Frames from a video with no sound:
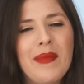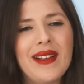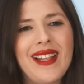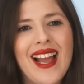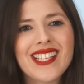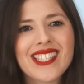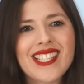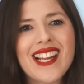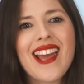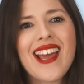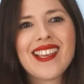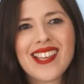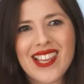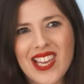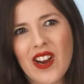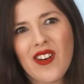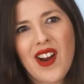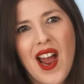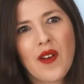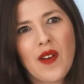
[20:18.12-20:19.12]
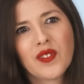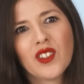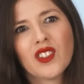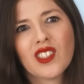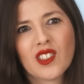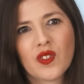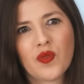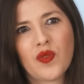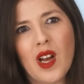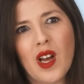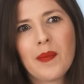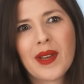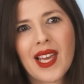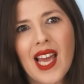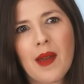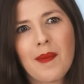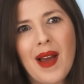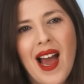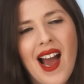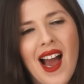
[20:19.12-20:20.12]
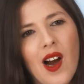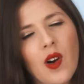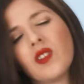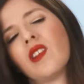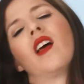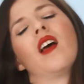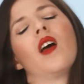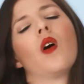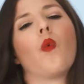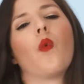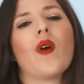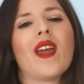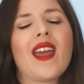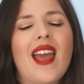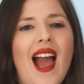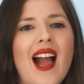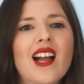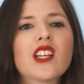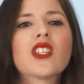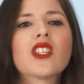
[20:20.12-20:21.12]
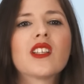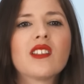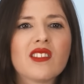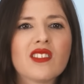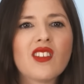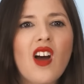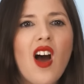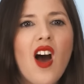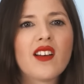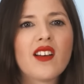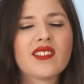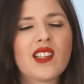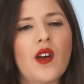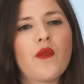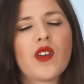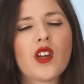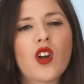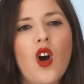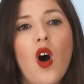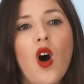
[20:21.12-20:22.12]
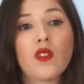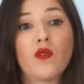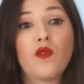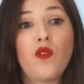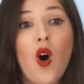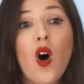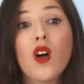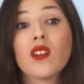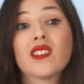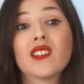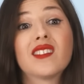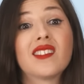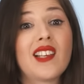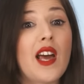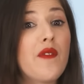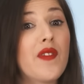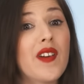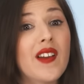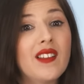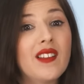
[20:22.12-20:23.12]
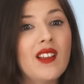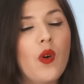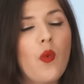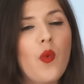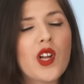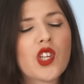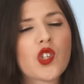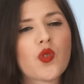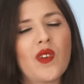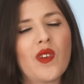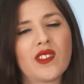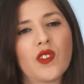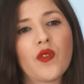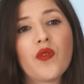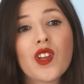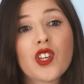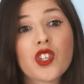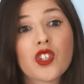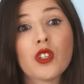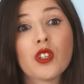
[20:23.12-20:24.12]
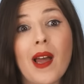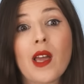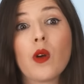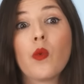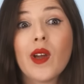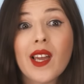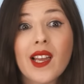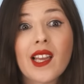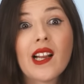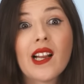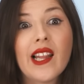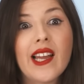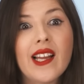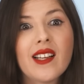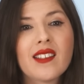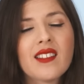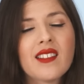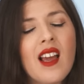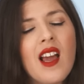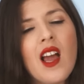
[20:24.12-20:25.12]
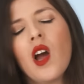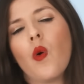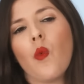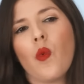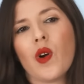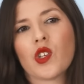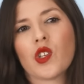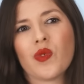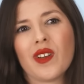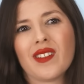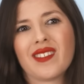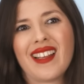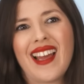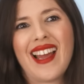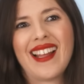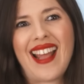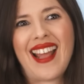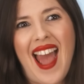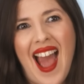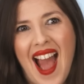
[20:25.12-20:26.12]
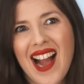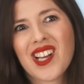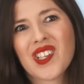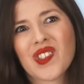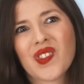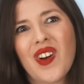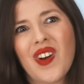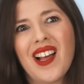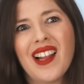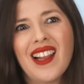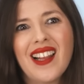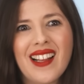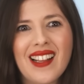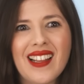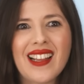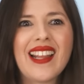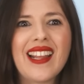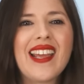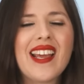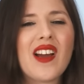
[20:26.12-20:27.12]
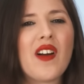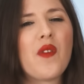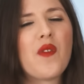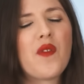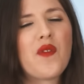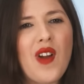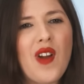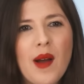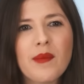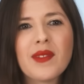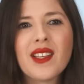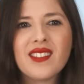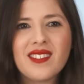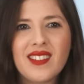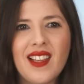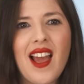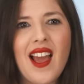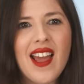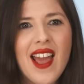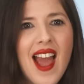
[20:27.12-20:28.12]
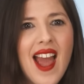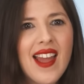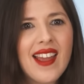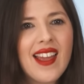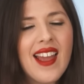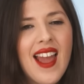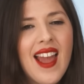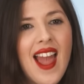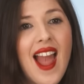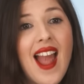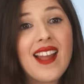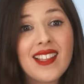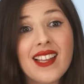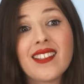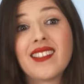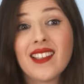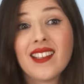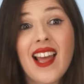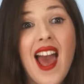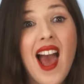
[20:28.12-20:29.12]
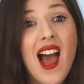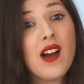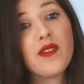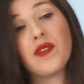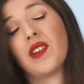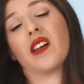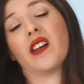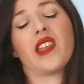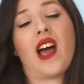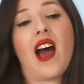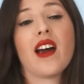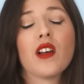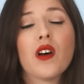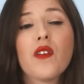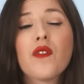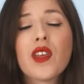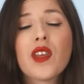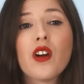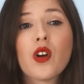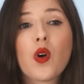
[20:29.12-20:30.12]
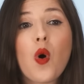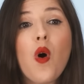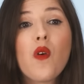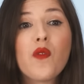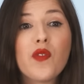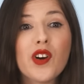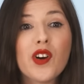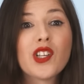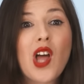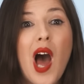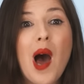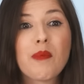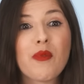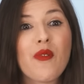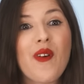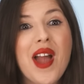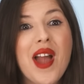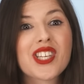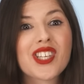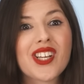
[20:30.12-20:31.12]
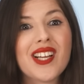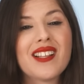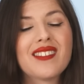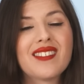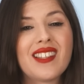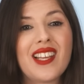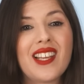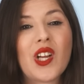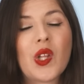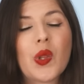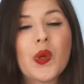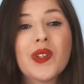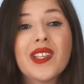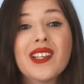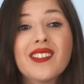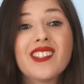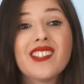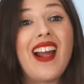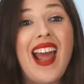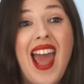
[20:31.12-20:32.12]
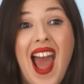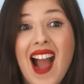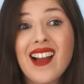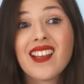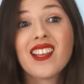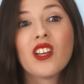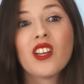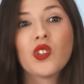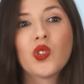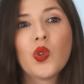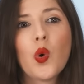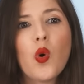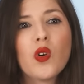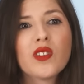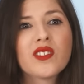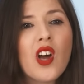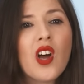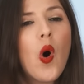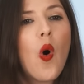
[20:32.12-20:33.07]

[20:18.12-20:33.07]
but actually a year after this film came out, we actually saw something called Vault 7, which was featured by WikiLeaks, which was an actual leak from the CIA, and they did have a lot of their covert operations, including their hacking tools,